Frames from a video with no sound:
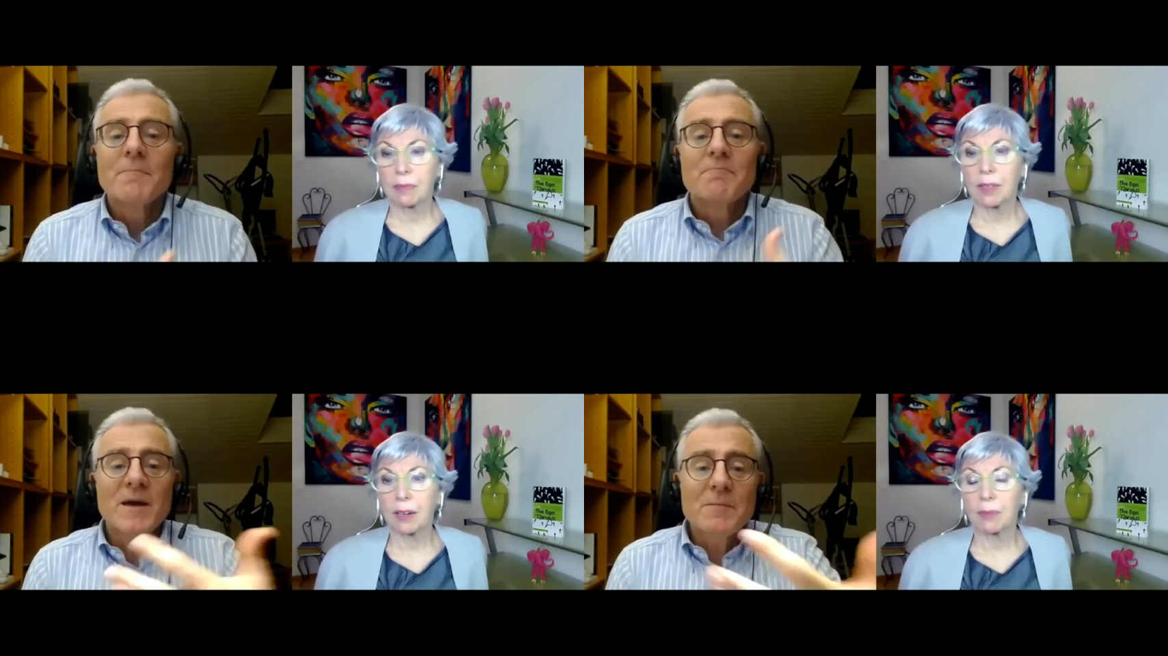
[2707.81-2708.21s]

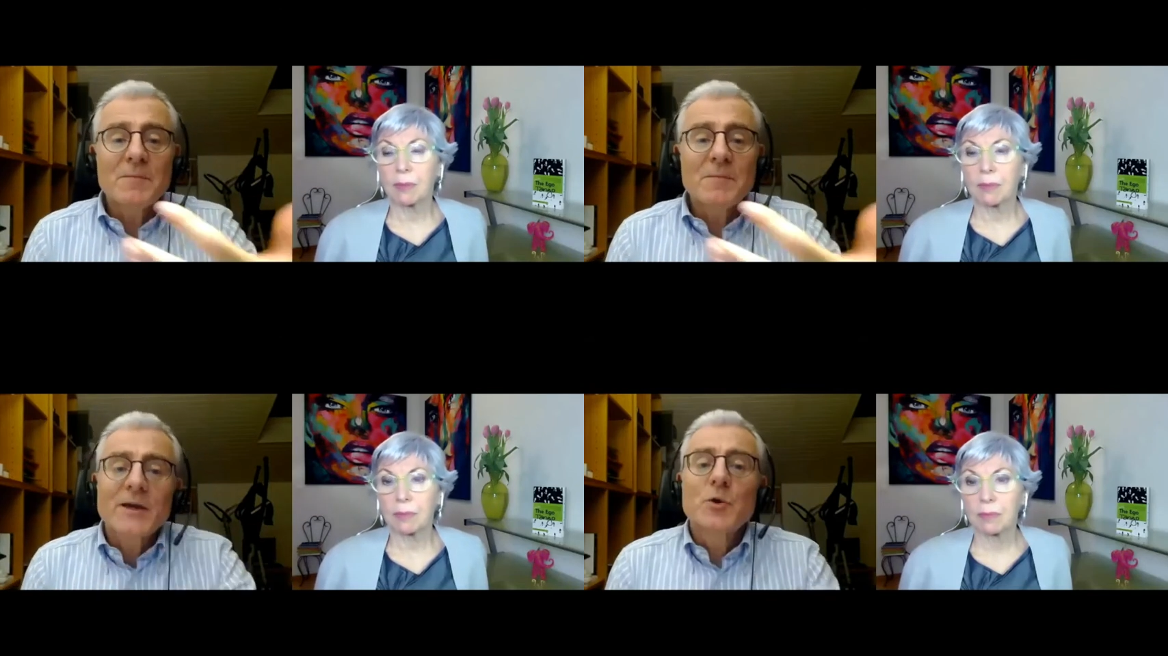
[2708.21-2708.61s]
Speaker 1: Yeah.
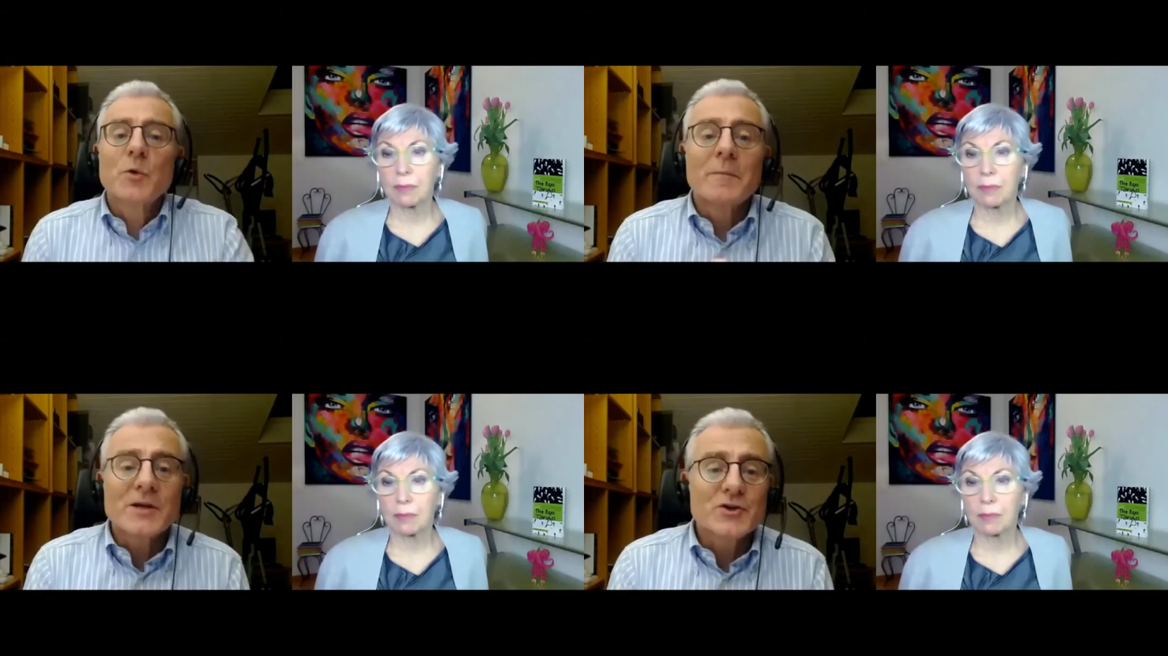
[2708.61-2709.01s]
Maybe like you
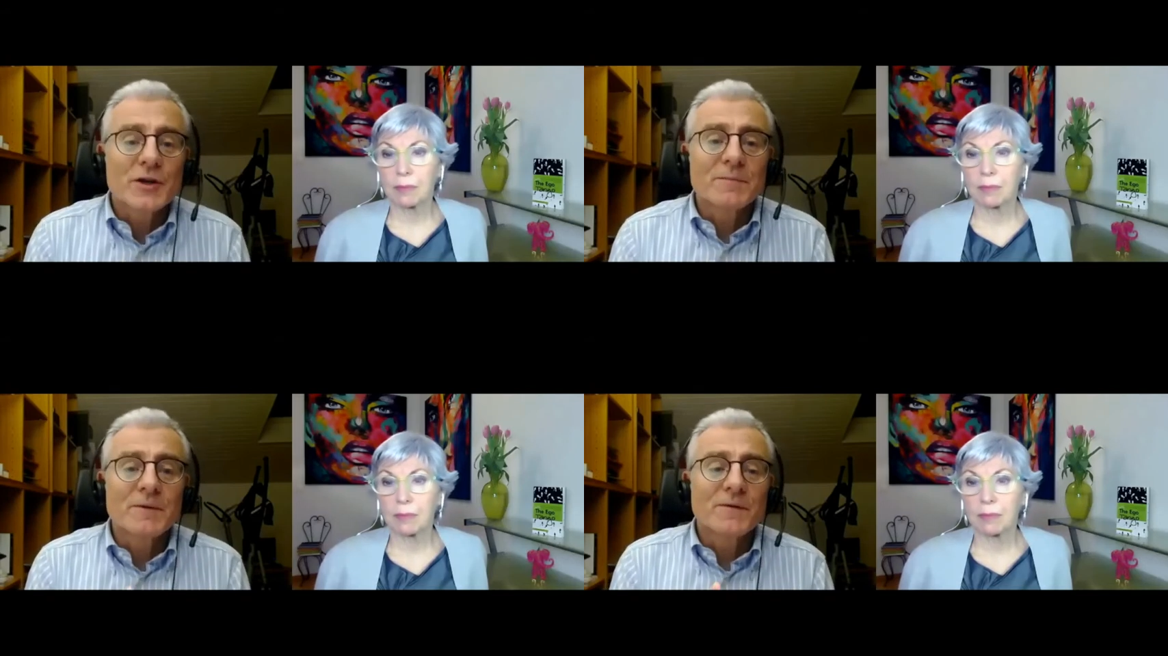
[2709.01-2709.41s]
were
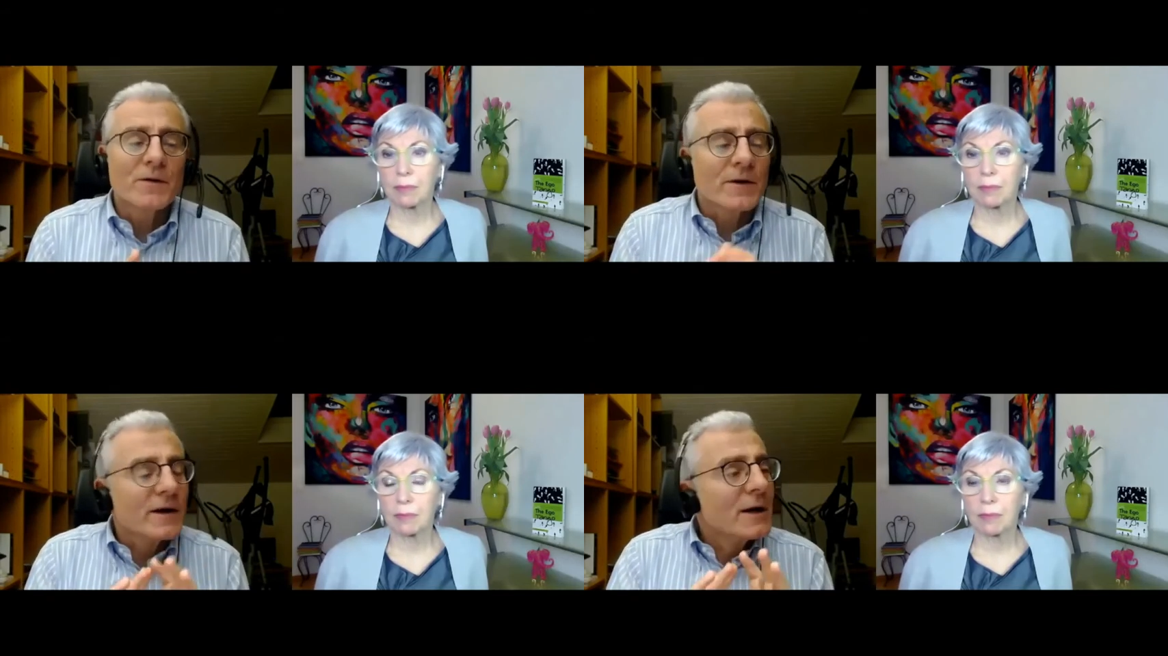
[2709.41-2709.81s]
mentioning
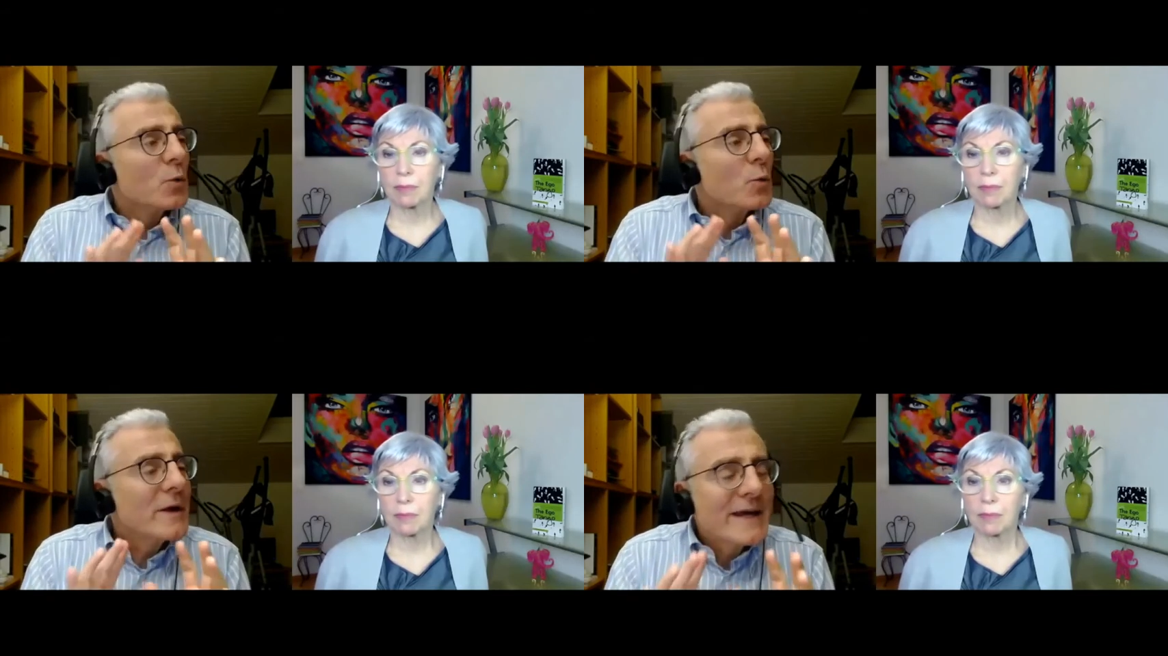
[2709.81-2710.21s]
before,
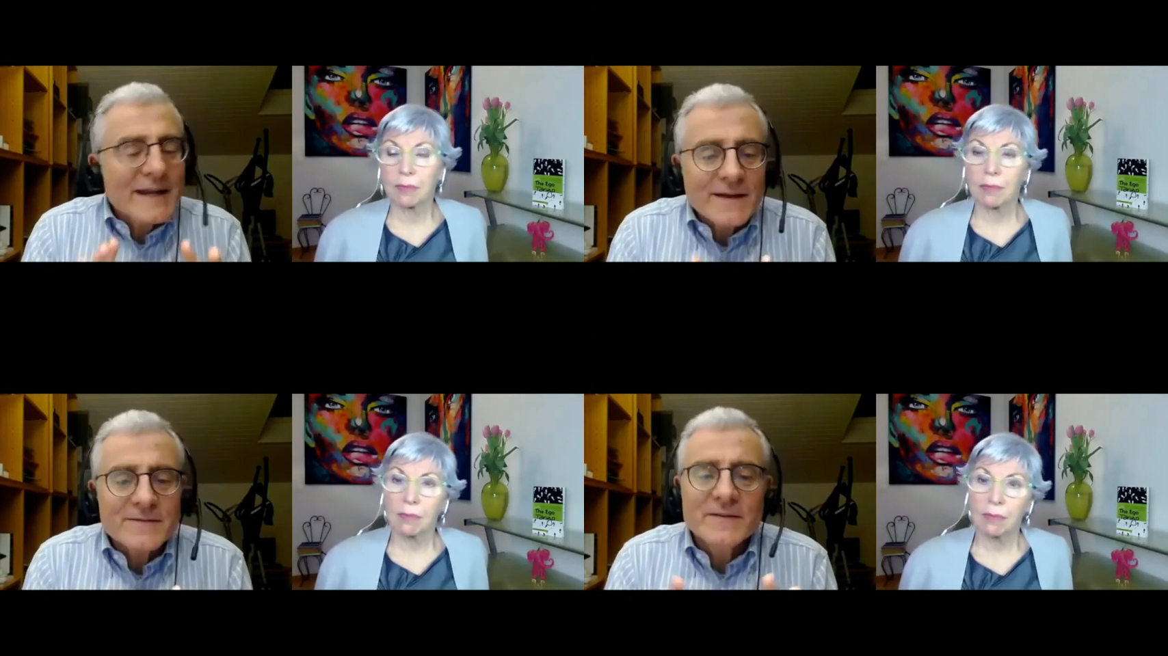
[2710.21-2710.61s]
we
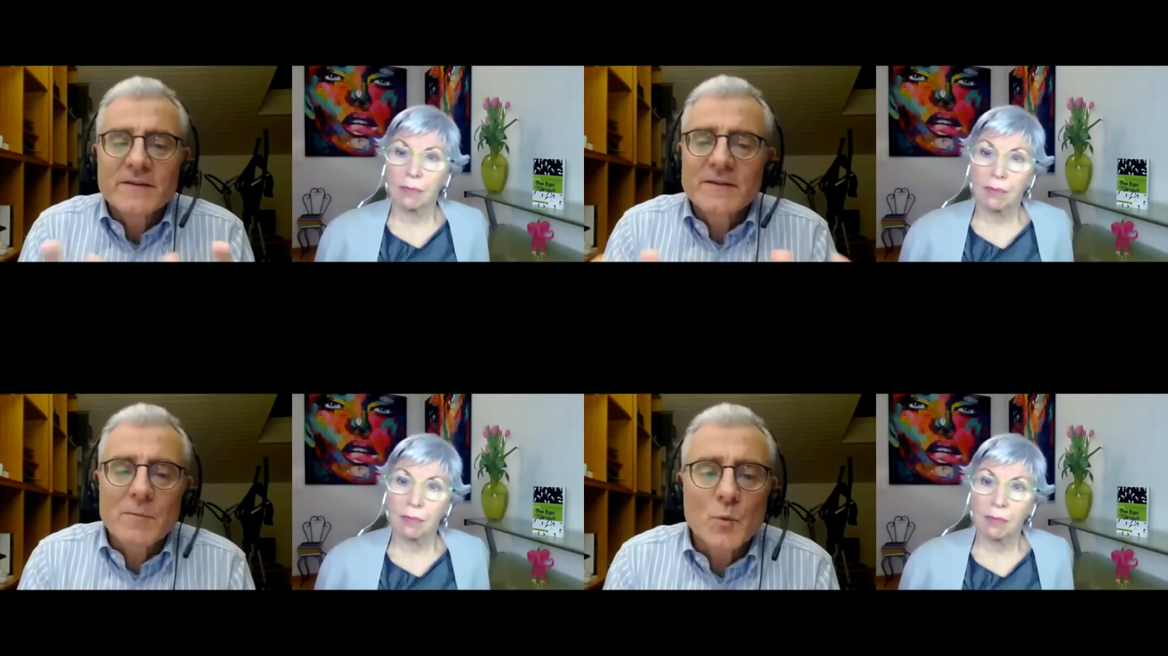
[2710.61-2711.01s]
can ask the
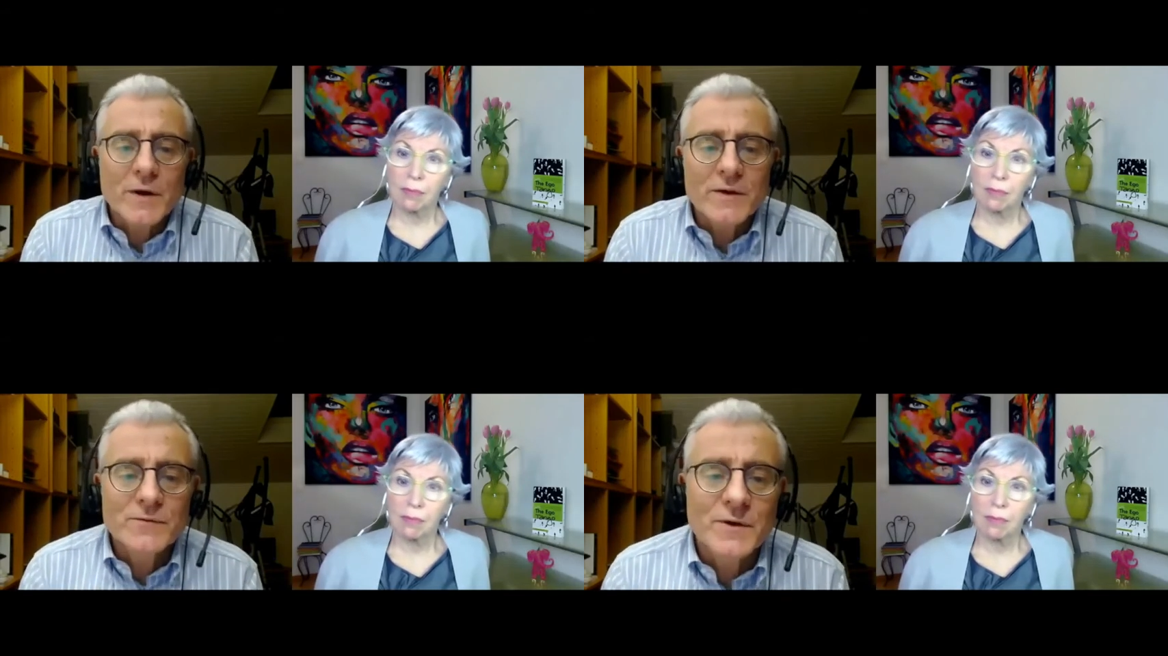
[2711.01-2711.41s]
same
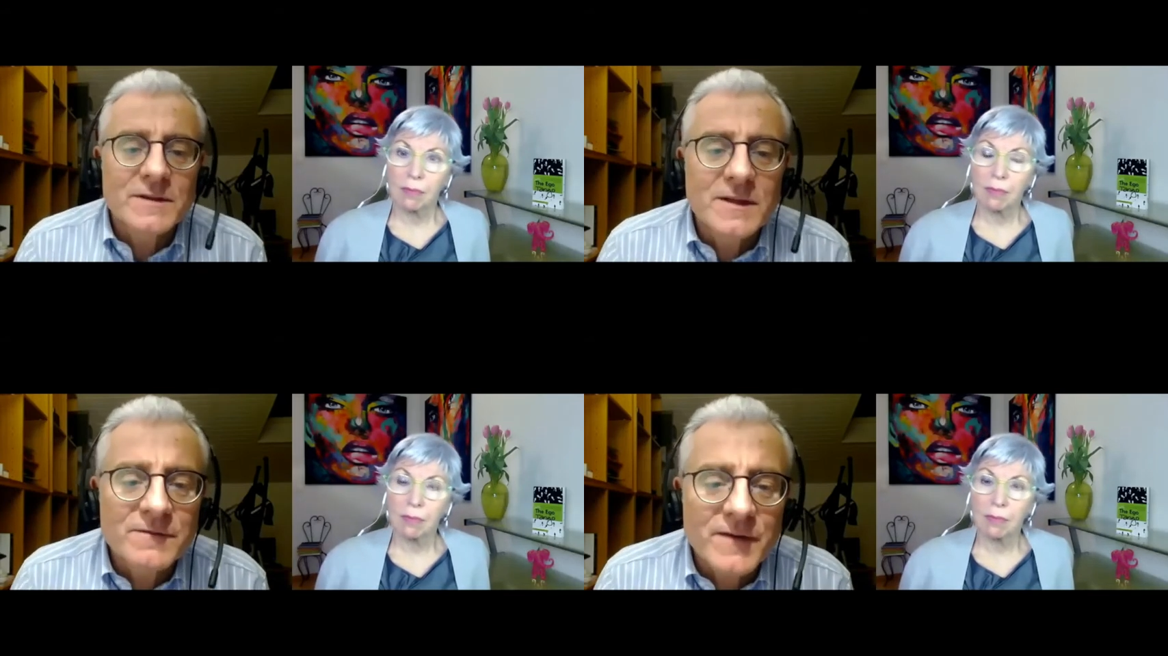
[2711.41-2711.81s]
question
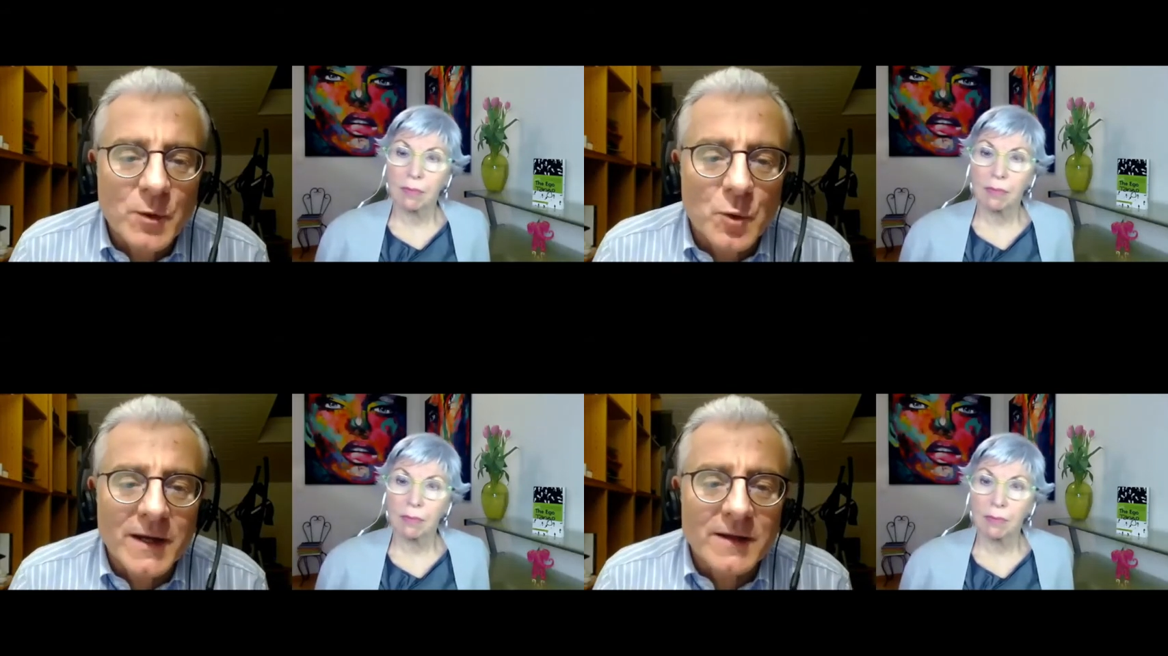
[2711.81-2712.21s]
in
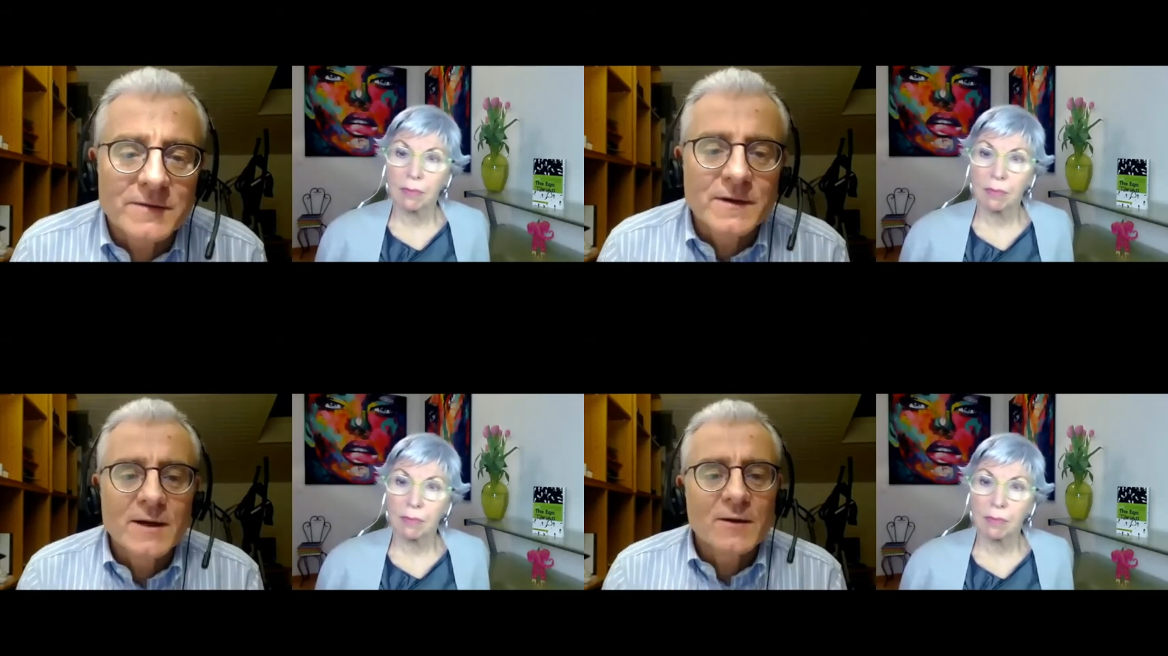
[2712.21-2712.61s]
different ways.